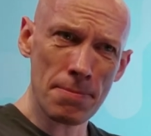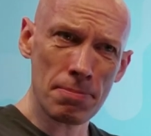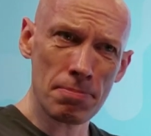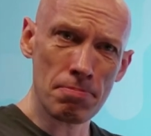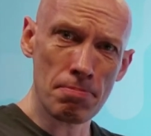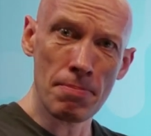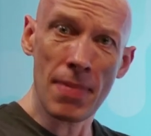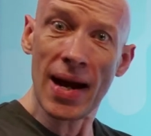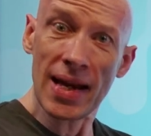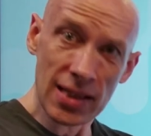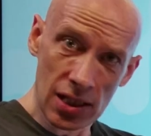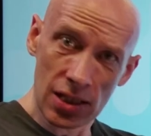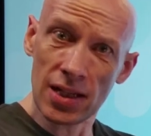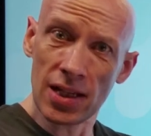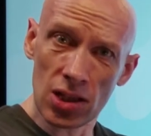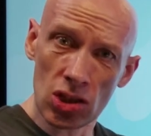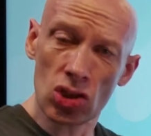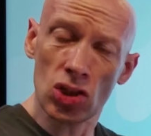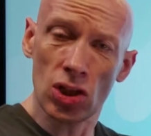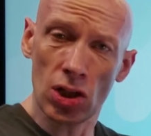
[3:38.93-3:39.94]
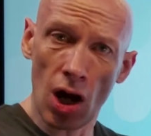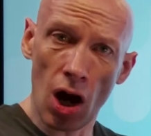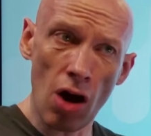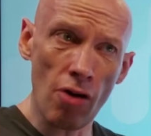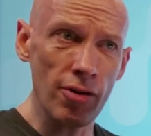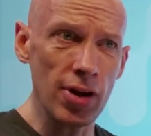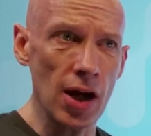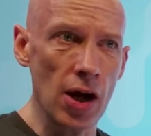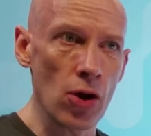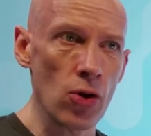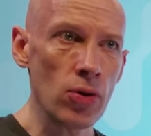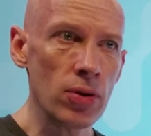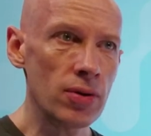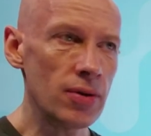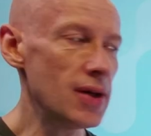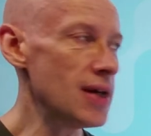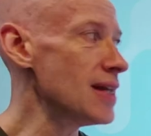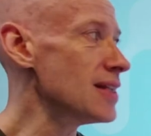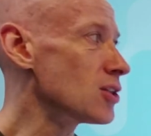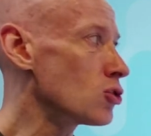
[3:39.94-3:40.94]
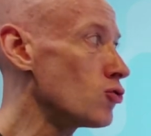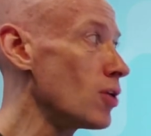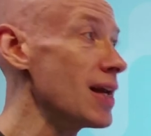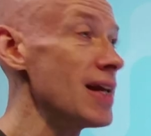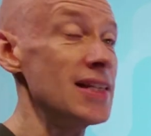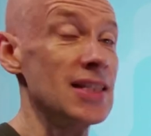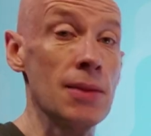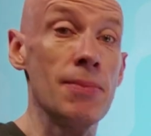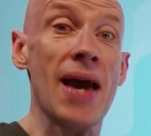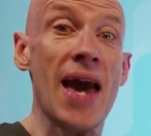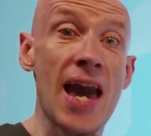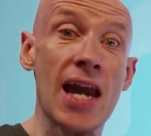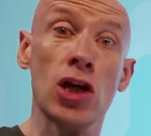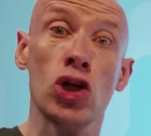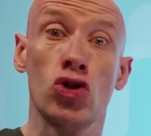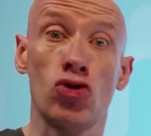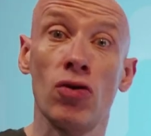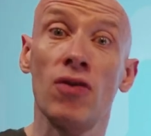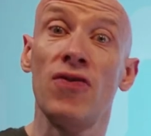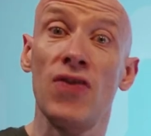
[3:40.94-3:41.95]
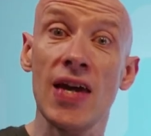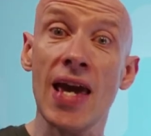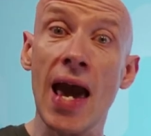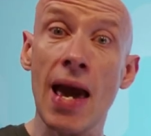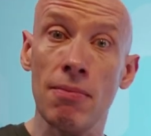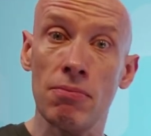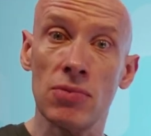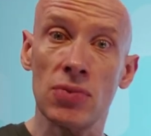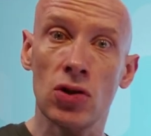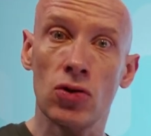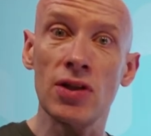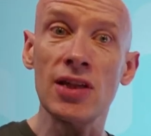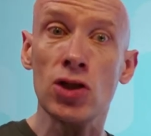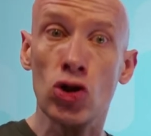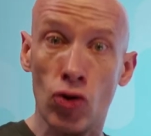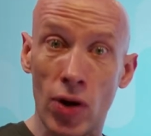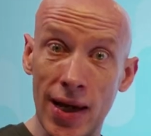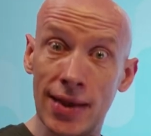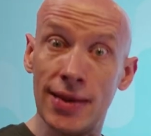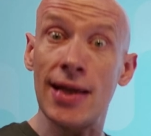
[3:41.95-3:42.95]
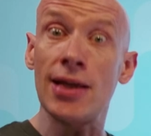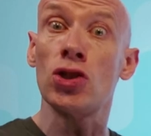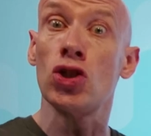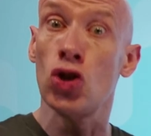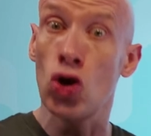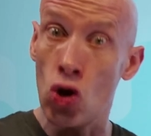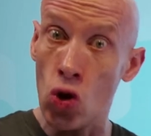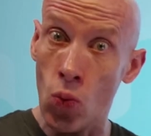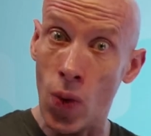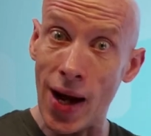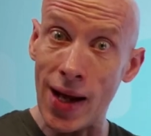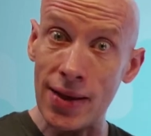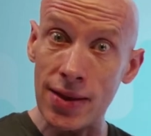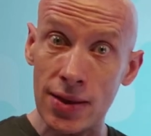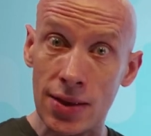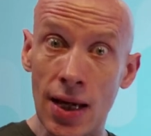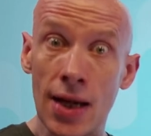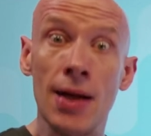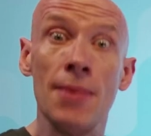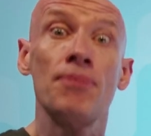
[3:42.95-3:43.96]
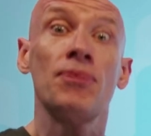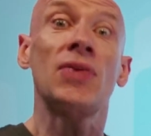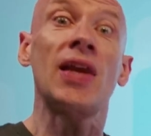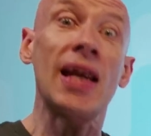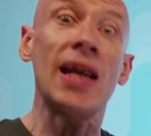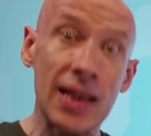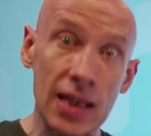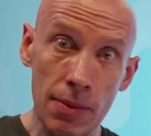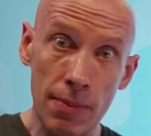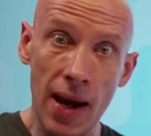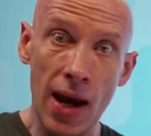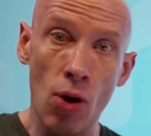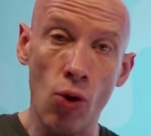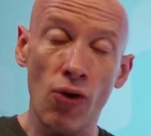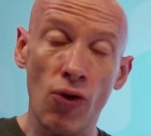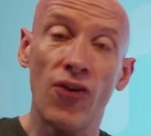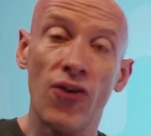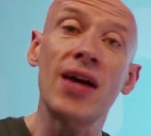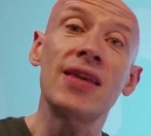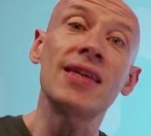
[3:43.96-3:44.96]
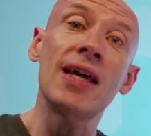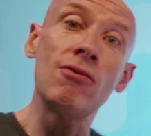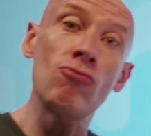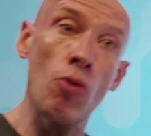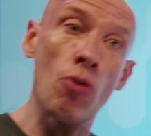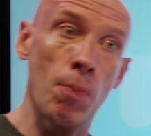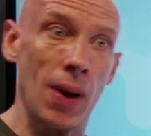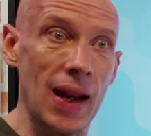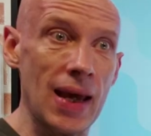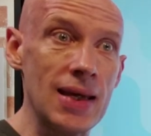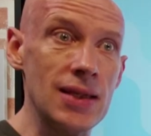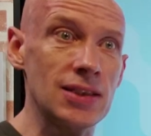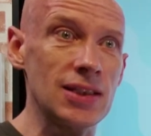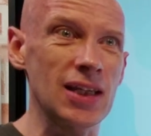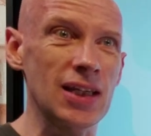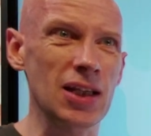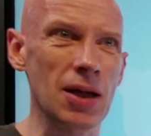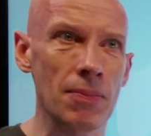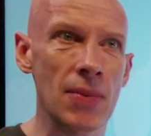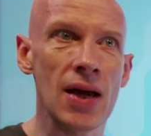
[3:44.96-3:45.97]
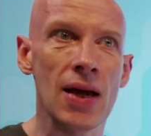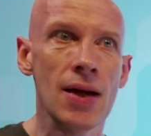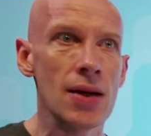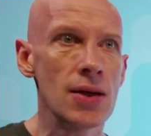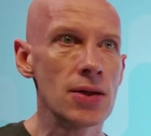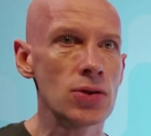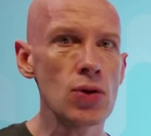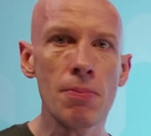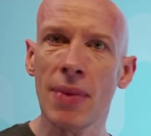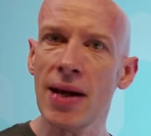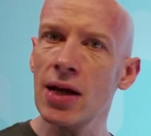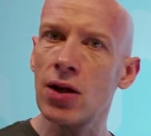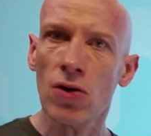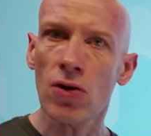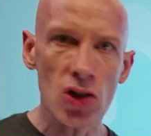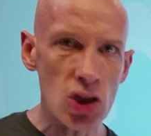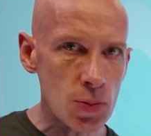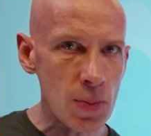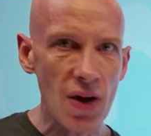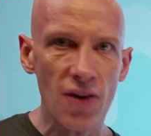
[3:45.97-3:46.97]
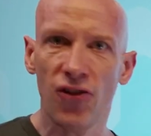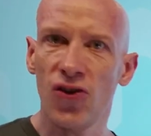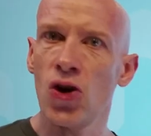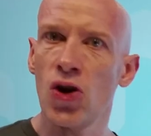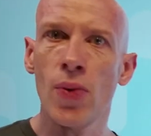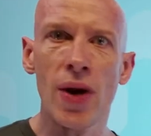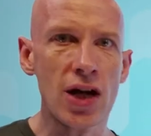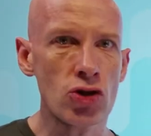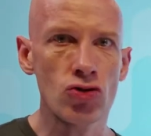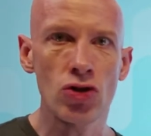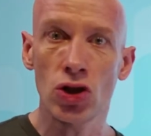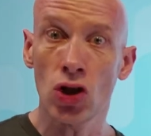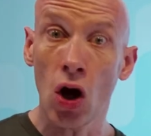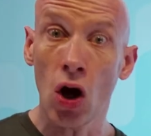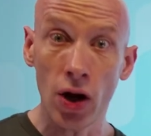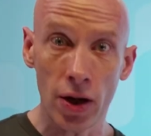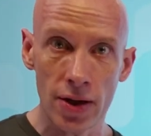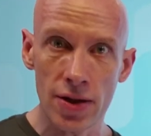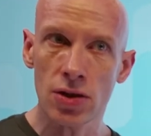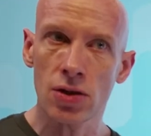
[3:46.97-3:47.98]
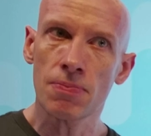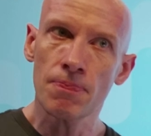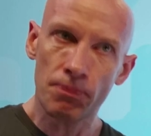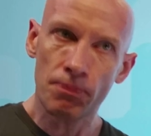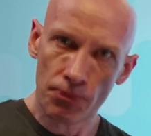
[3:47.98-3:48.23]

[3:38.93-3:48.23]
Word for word: maintenance scenario, it's creating some extra V Ms because it's creating these new ones, getting them healthy and then replacing them. So it may cost me a few extra dollars